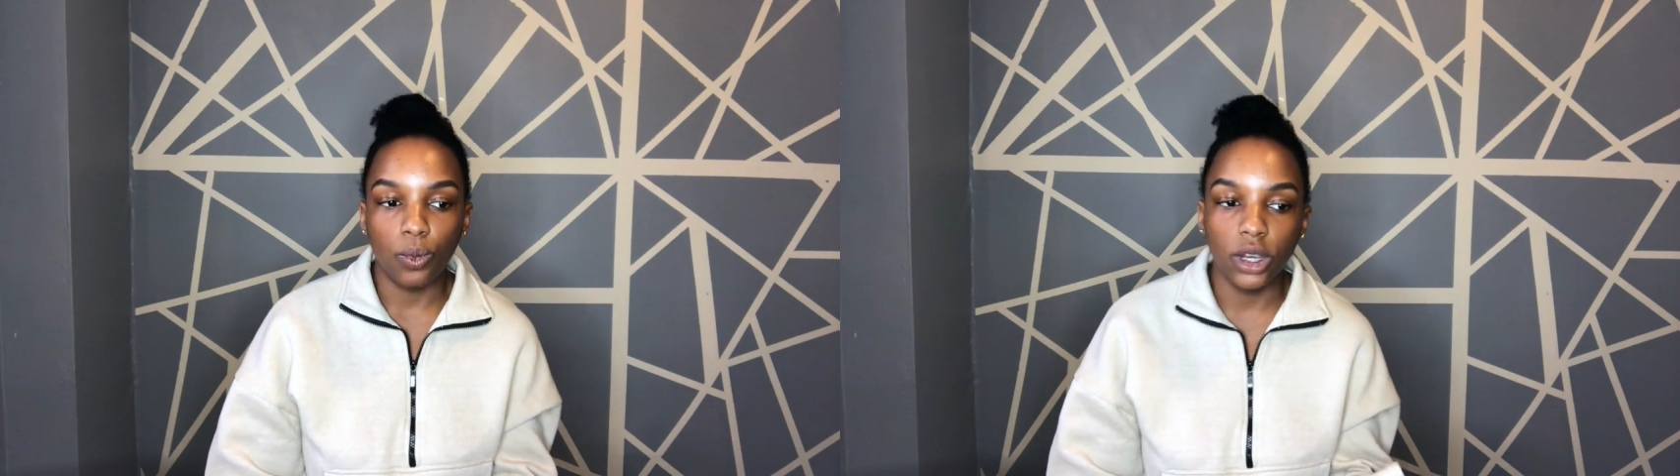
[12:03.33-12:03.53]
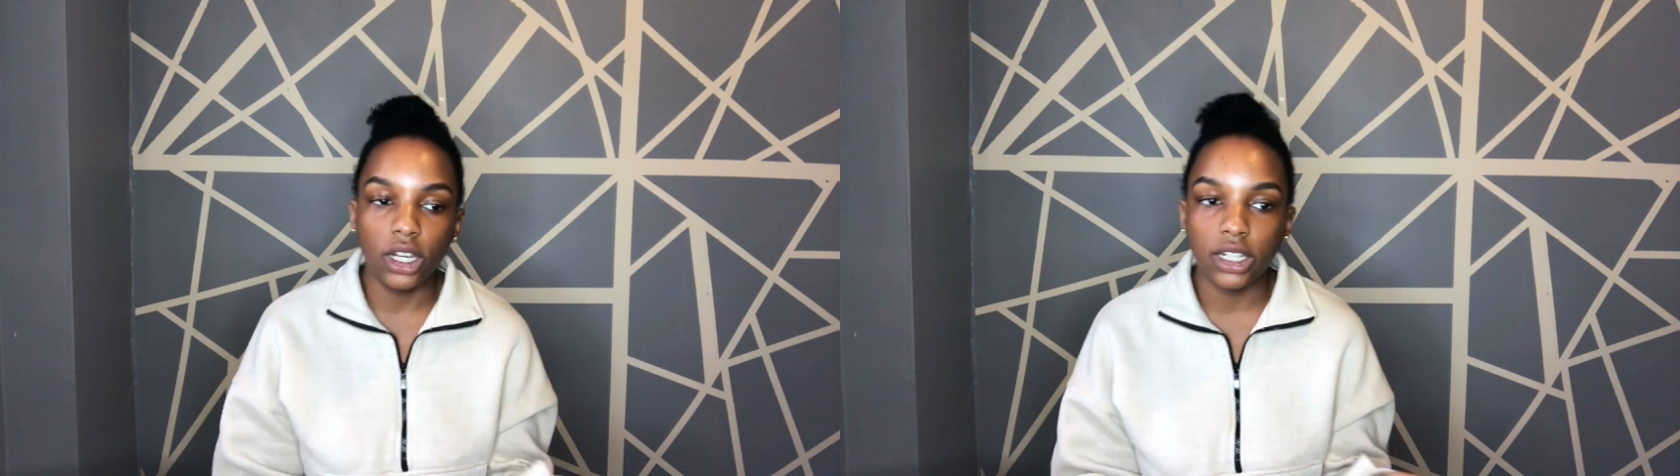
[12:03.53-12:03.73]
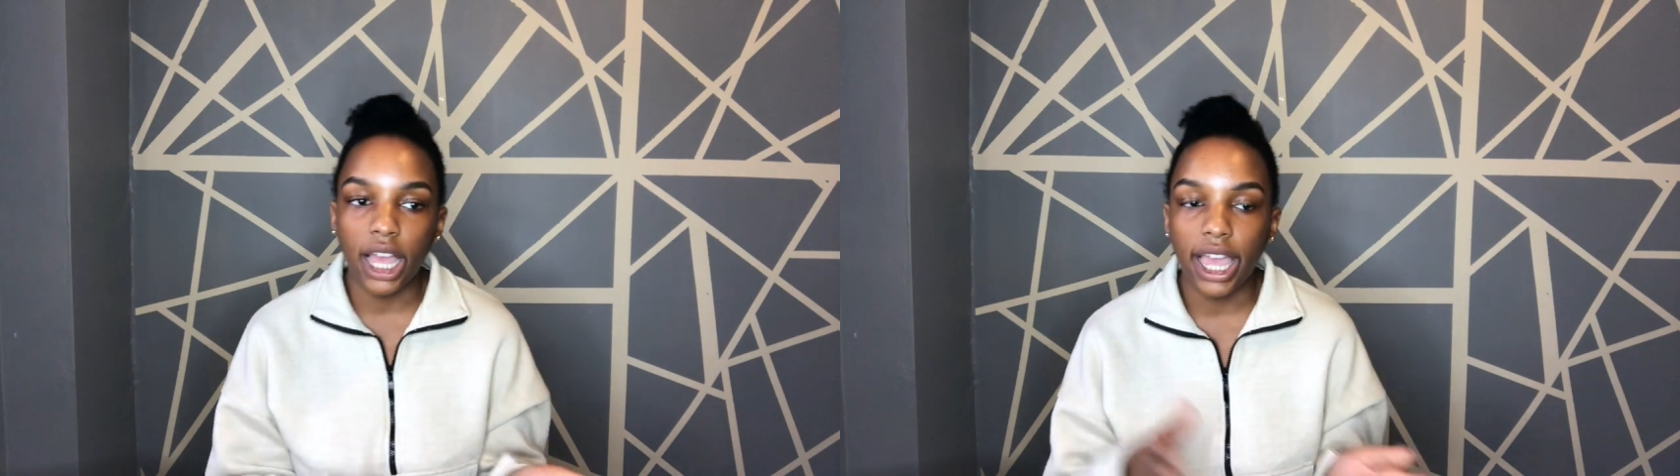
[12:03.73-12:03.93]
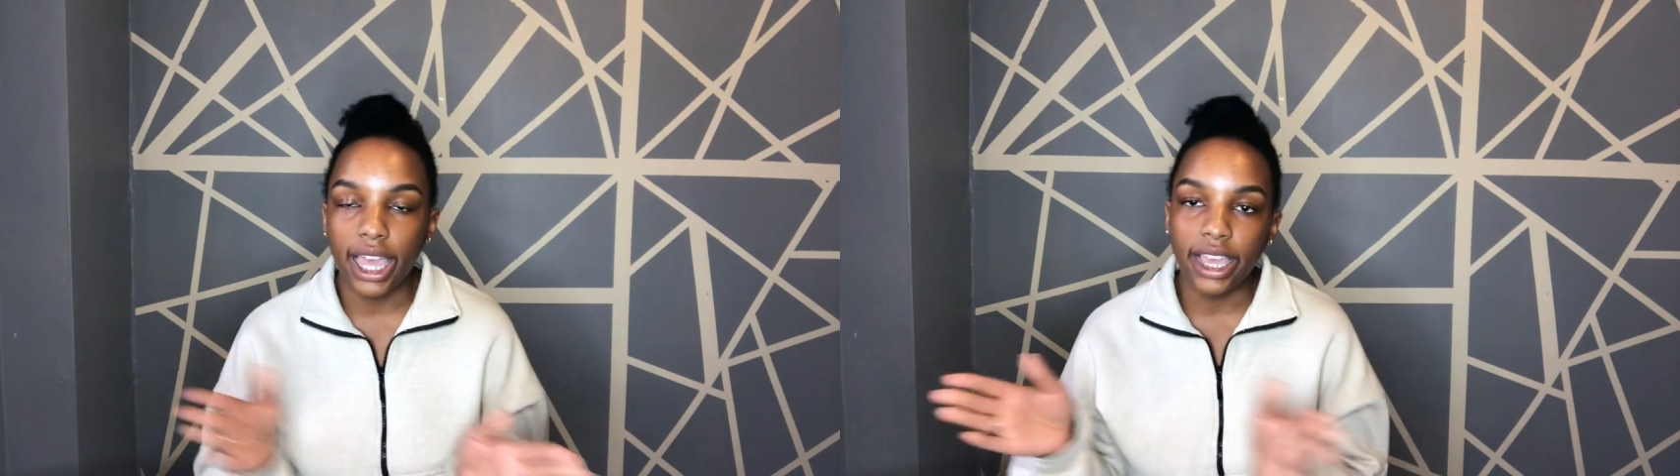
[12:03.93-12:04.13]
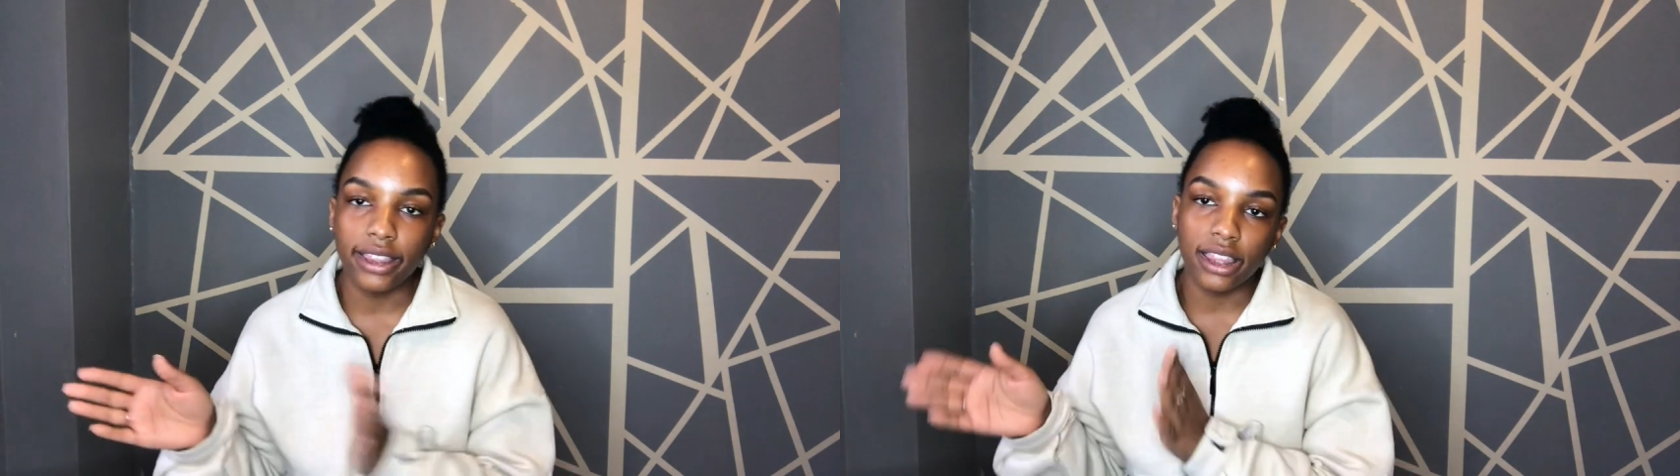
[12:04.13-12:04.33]
we're not
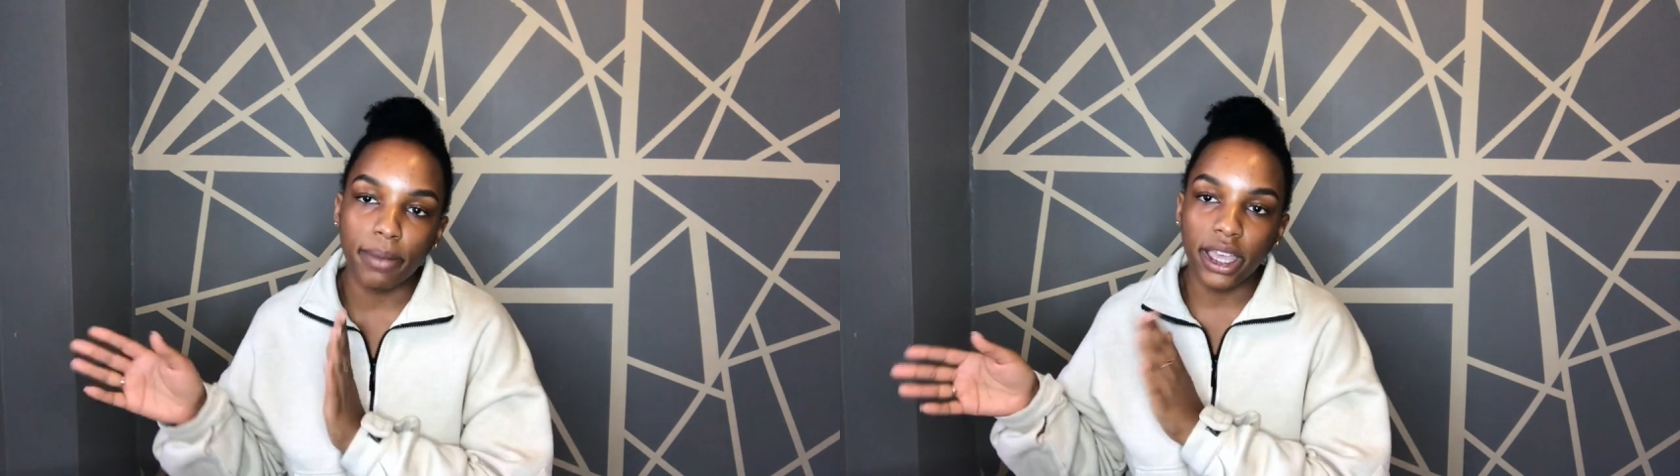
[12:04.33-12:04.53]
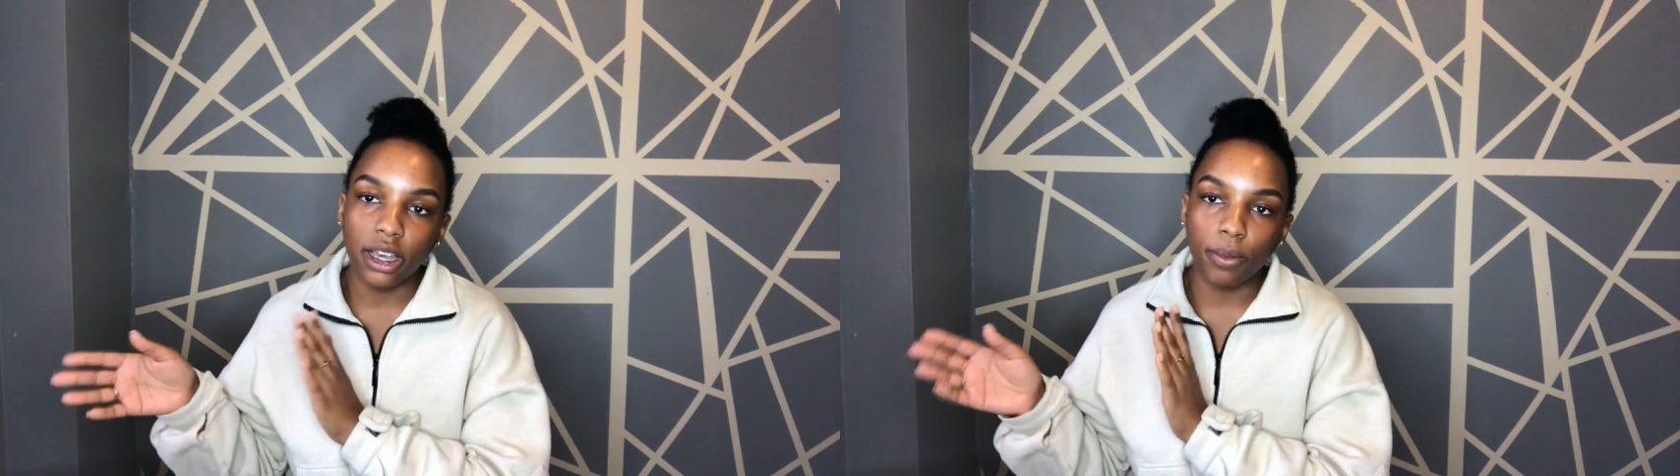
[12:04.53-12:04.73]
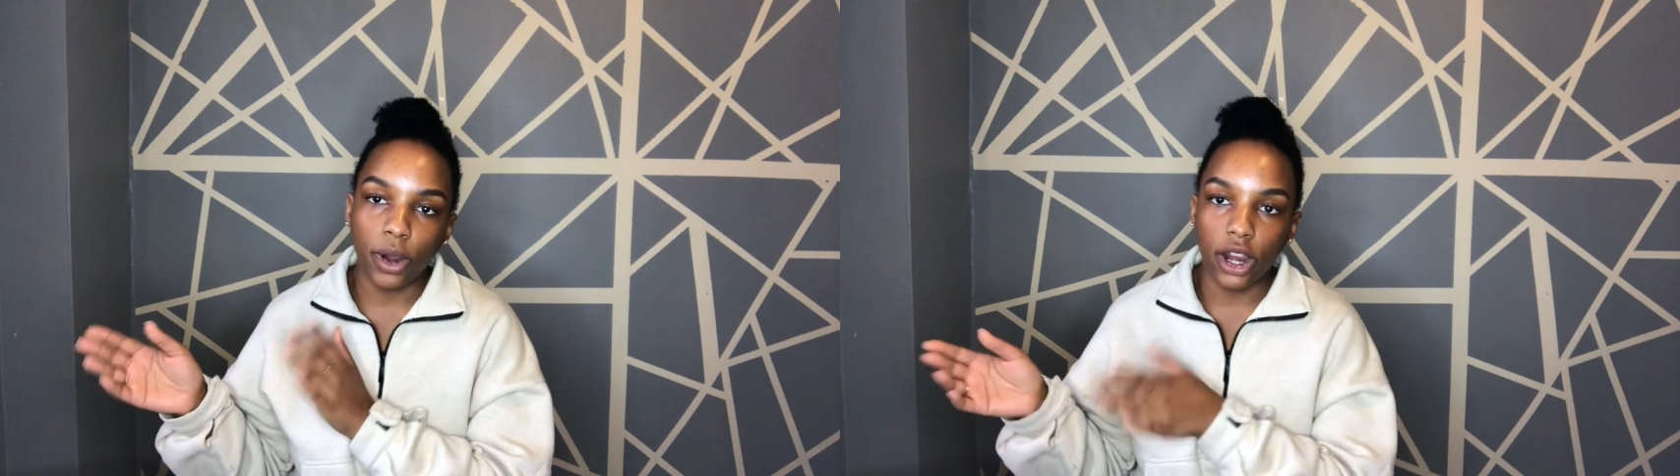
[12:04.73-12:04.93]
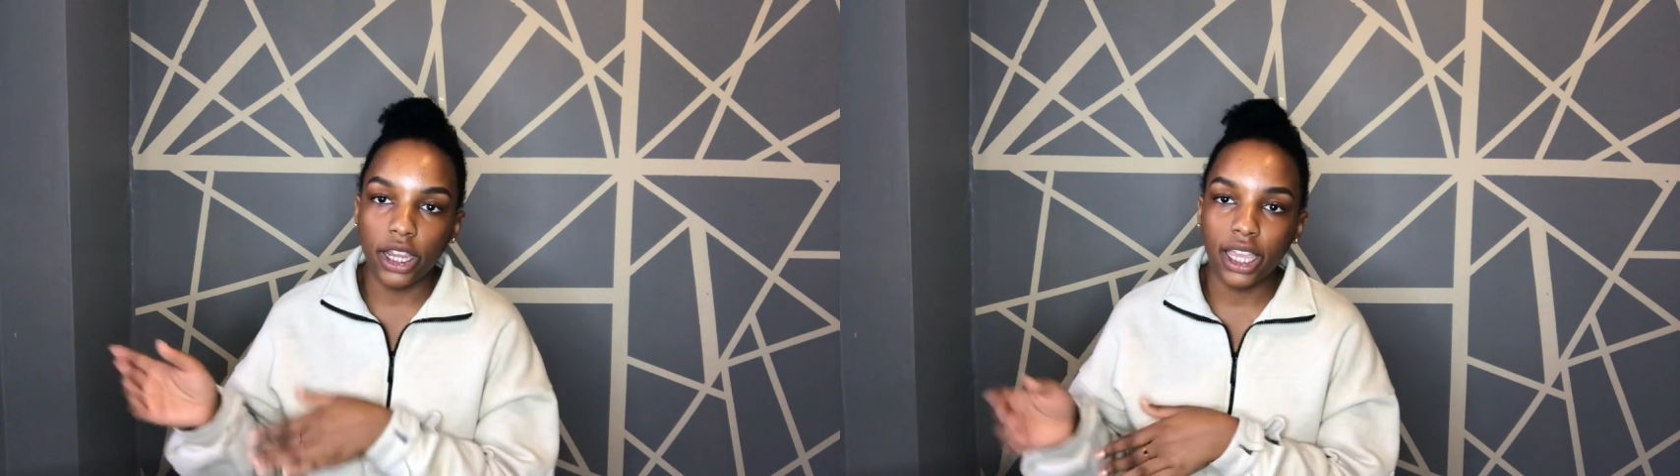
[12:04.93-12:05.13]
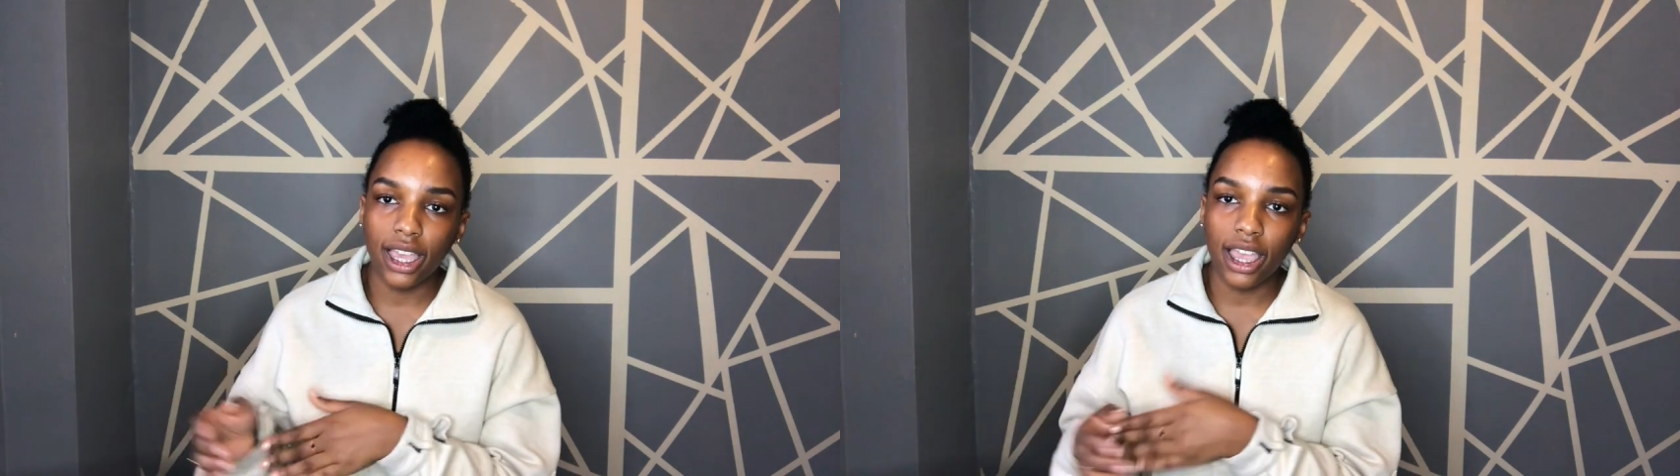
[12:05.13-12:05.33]
in the makeup
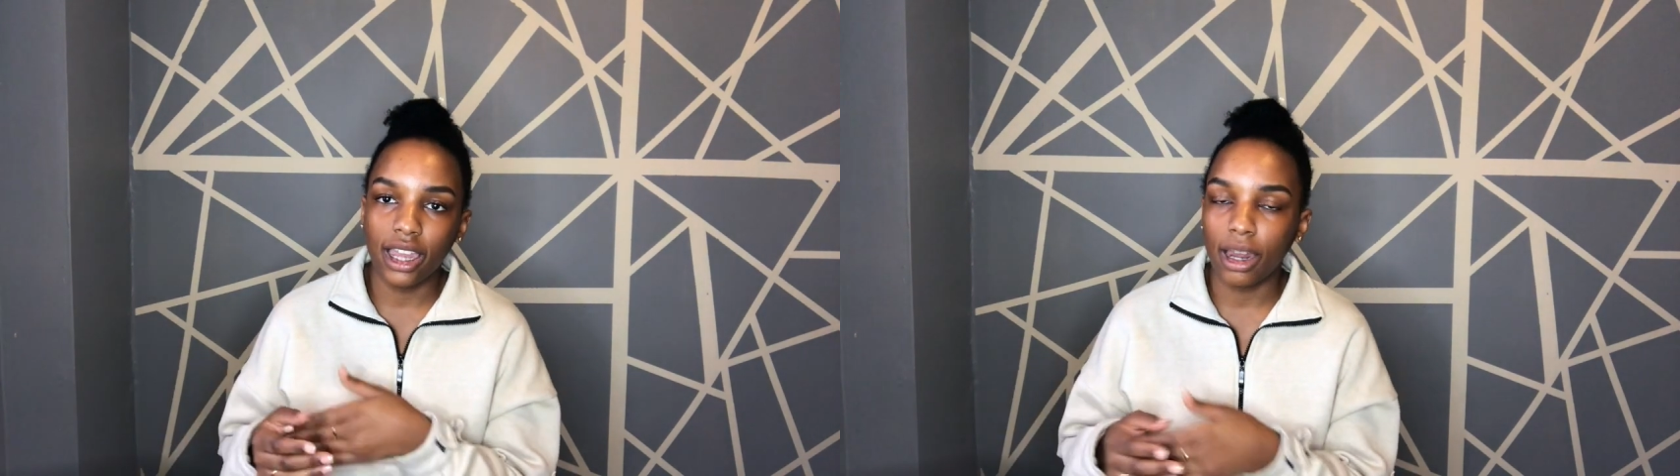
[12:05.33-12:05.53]
part yet,